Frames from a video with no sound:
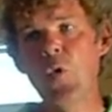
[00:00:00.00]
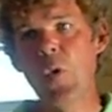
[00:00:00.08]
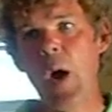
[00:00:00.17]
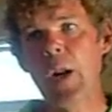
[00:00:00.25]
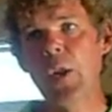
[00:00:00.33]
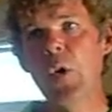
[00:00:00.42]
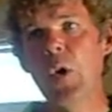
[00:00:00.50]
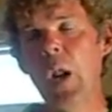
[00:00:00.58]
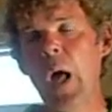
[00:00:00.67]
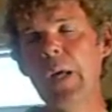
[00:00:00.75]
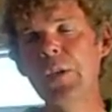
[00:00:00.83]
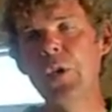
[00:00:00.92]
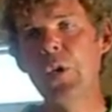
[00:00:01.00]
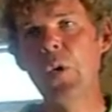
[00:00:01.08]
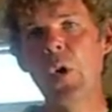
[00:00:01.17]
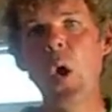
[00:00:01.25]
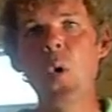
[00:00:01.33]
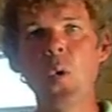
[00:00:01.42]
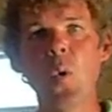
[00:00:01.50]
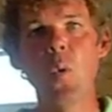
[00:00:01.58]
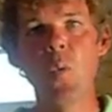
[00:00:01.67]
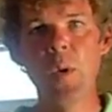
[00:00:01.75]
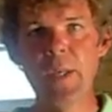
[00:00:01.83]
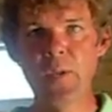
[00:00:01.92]
try to utilize your
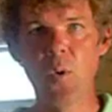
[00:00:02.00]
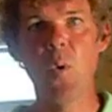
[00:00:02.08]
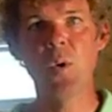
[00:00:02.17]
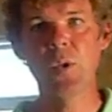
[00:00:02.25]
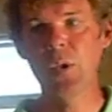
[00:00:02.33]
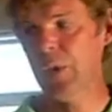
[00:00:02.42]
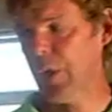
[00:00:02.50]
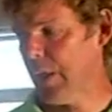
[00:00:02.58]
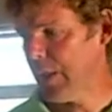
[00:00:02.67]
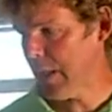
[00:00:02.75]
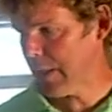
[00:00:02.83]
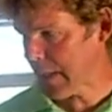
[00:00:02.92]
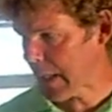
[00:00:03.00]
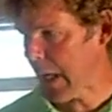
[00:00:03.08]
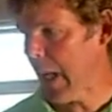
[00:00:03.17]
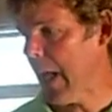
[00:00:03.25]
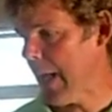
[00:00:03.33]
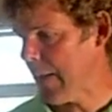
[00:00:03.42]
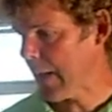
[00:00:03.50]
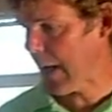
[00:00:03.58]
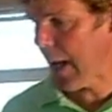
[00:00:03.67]
local resources, such as the clay. The